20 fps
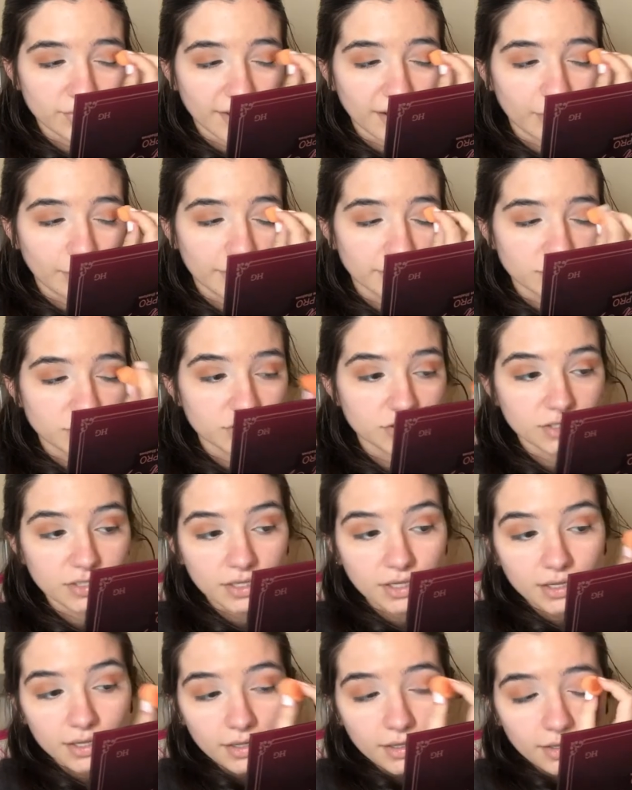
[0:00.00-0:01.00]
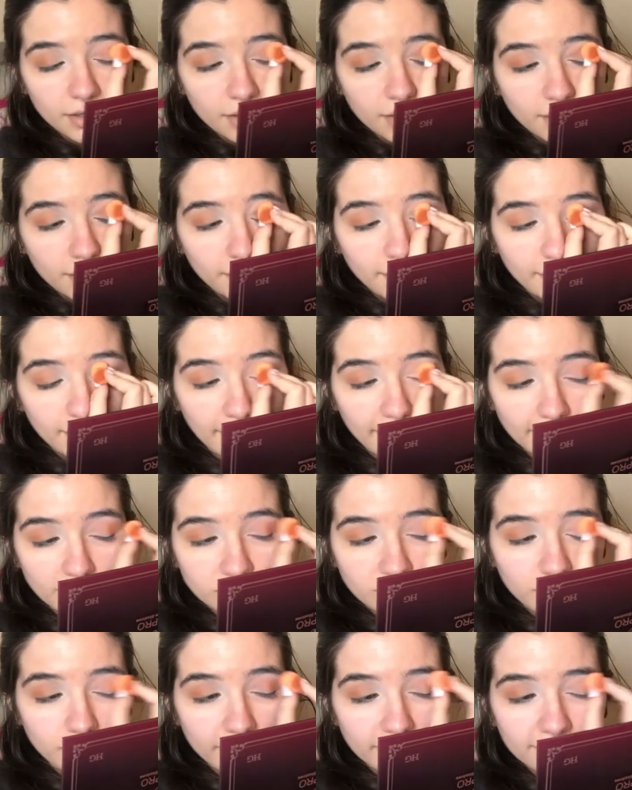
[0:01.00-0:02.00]
with how much it
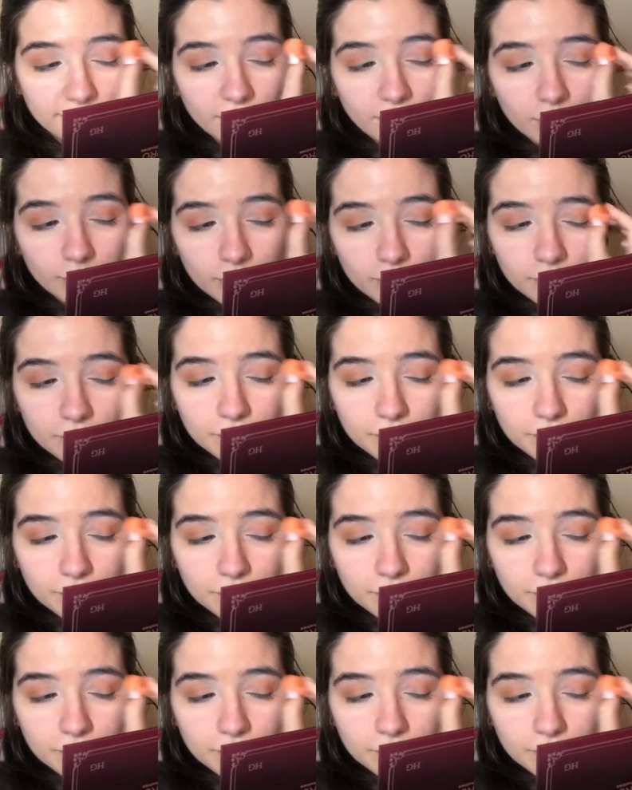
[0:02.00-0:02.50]
actually picked up.